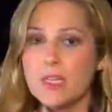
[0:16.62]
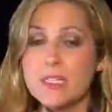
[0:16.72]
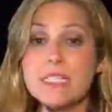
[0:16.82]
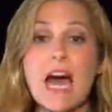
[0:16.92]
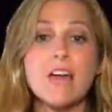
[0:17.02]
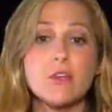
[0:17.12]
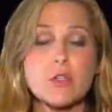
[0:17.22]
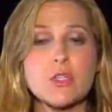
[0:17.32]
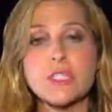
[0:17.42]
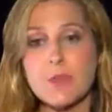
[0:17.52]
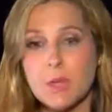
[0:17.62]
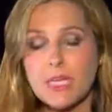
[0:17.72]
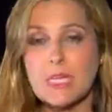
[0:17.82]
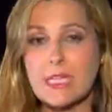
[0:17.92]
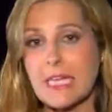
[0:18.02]
but divers
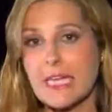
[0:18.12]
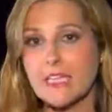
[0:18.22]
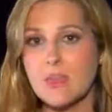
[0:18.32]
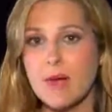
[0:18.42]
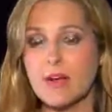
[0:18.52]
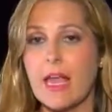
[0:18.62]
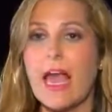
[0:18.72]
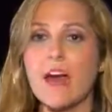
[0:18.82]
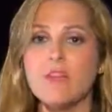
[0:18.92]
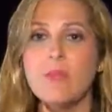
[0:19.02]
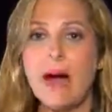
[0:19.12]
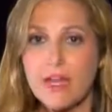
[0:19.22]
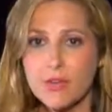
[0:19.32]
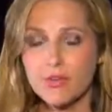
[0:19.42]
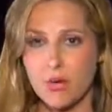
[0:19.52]
typically land about a half
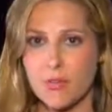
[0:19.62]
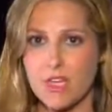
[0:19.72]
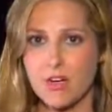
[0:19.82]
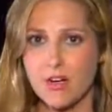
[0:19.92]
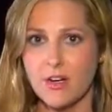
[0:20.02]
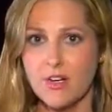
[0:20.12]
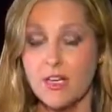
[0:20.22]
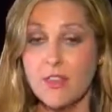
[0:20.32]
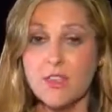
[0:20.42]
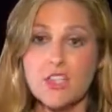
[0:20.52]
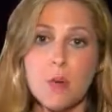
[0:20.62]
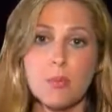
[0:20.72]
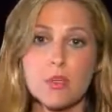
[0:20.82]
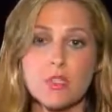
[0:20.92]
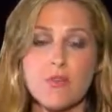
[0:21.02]
mile from here. The
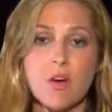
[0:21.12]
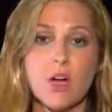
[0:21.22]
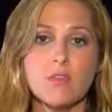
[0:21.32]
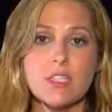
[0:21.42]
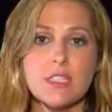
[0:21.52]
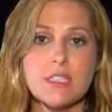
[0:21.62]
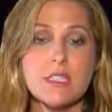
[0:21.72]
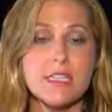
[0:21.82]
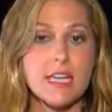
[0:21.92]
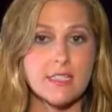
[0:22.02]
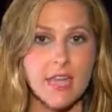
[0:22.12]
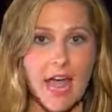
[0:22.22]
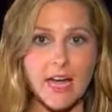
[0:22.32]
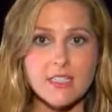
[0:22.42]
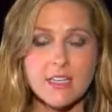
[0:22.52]
jumpers involved in today's
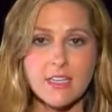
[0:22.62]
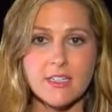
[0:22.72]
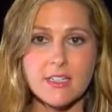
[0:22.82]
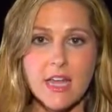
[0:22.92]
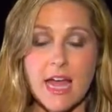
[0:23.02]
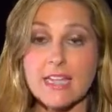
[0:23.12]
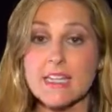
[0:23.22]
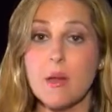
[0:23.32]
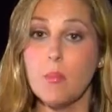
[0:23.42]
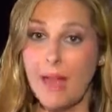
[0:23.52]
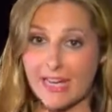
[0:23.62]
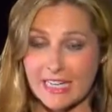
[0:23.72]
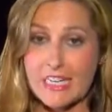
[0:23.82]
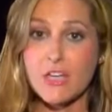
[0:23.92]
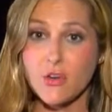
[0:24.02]
accident ended up back
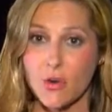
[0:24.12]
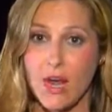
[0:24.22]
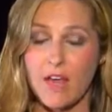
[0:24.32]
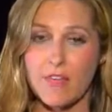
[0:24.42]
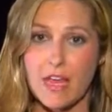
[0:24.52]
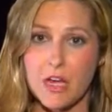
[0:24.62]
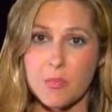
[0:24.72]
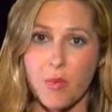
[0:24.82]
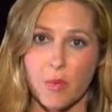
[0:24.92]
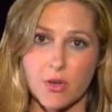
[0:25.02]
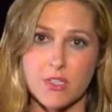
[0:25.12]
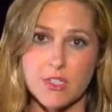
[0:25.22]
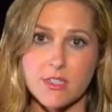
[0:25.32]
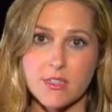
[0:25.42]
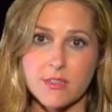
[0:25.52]
here at the
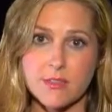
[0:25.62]
airport.